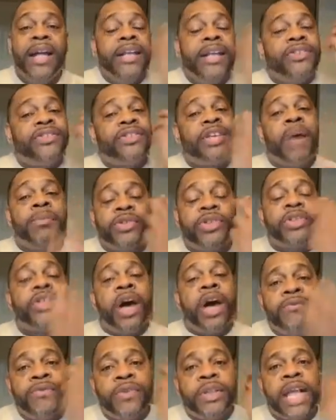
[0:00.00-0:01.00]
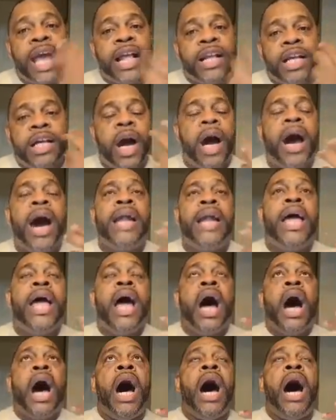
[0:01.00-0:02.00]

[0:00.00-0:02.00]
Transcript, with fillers: Some stuff that God, uh,